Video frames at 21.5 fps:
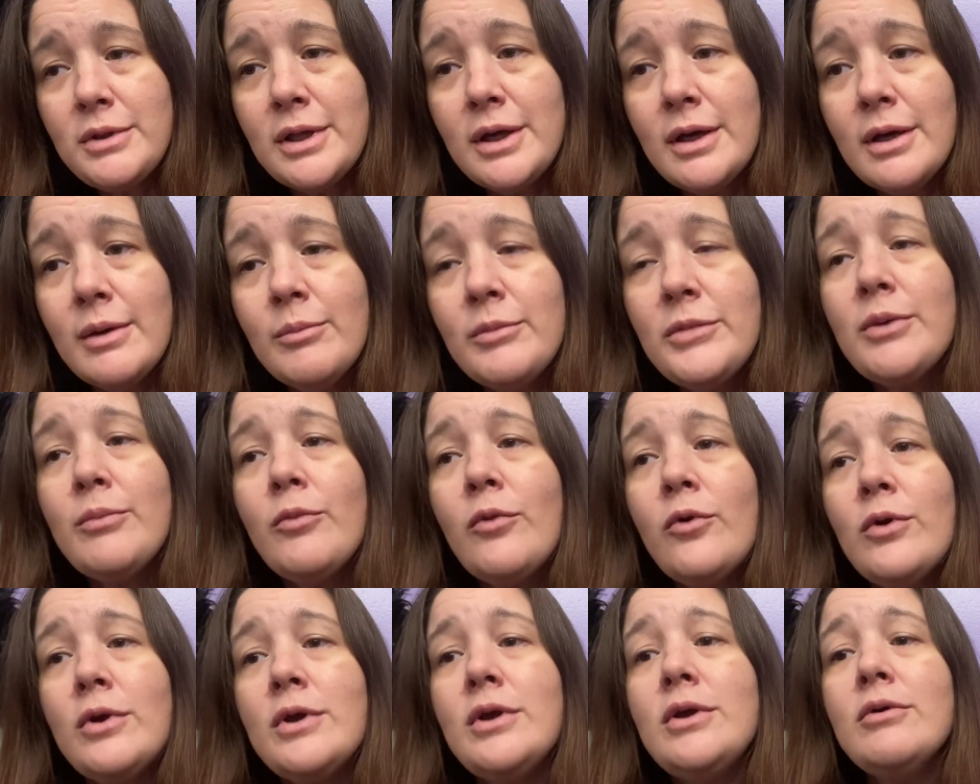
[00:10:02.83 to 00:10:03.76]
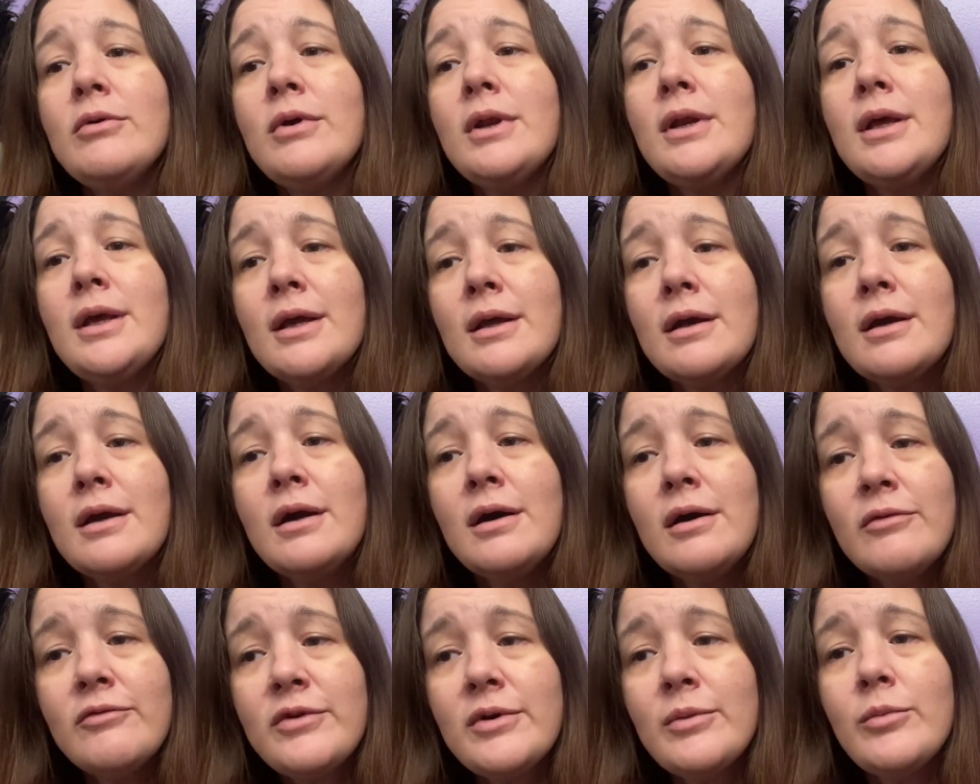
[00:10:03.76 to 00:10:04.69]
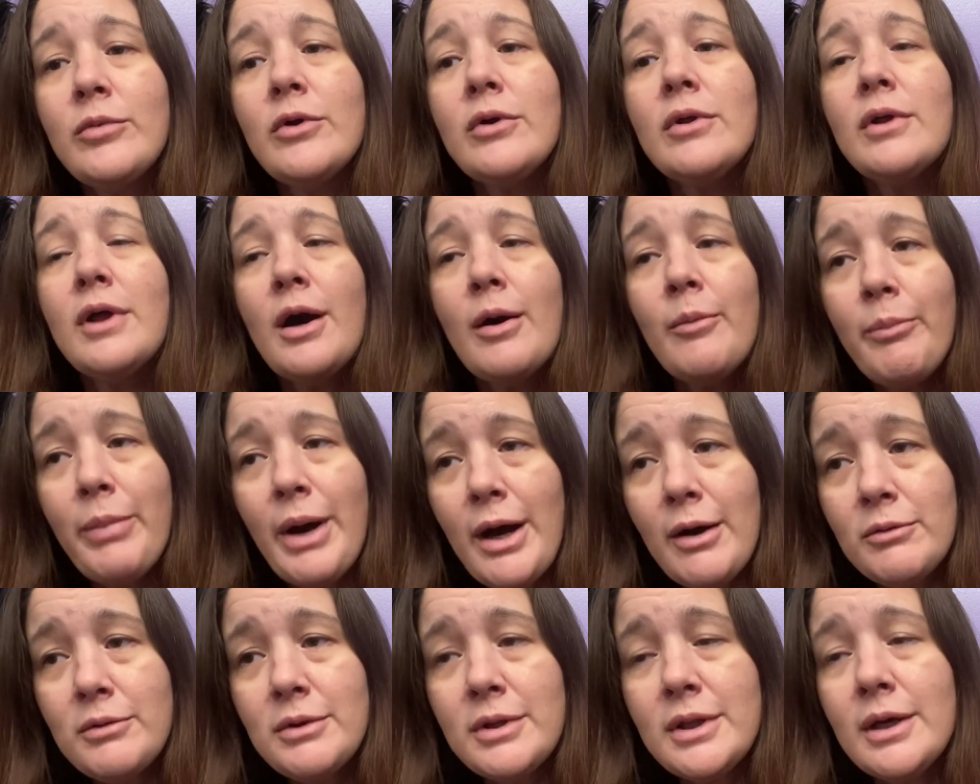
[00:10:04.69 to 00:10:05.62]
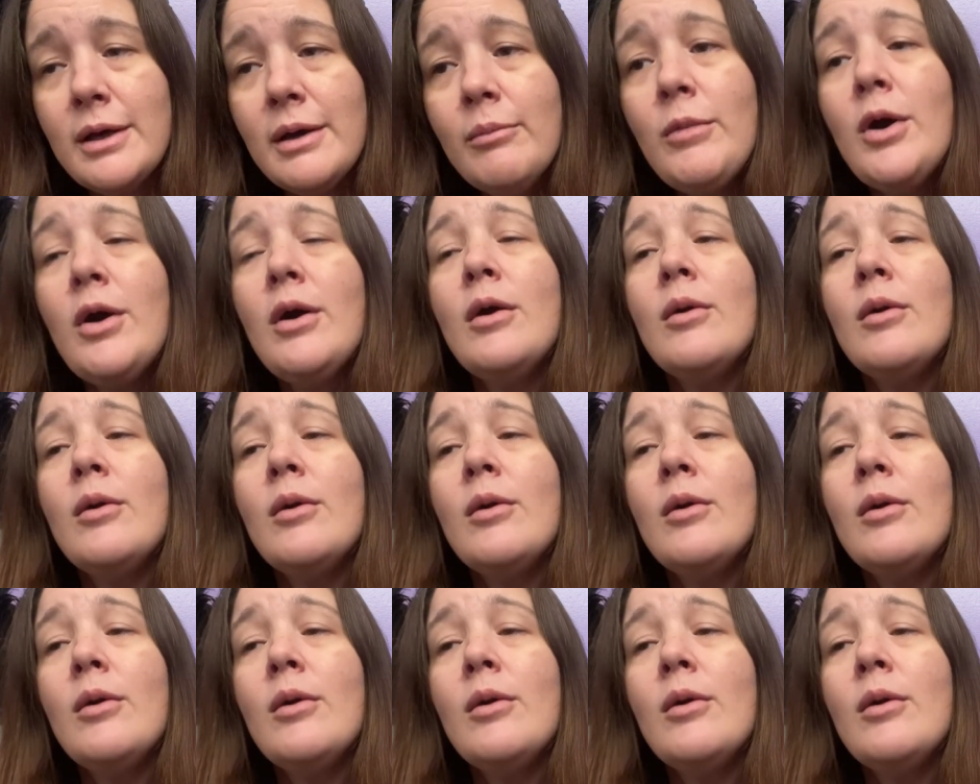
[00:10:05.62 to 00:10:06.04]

them, the more you can get comfortable about them.